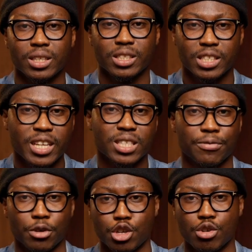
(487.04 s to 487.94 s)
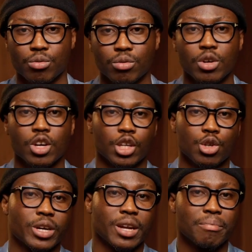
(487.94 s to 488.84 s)
just for you,
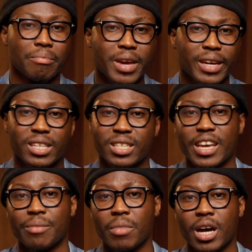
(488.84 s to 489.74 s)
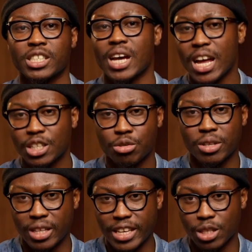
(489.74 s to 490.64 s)
you can mix and match
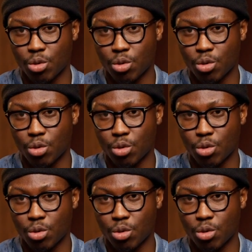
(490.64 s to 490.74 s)
answering these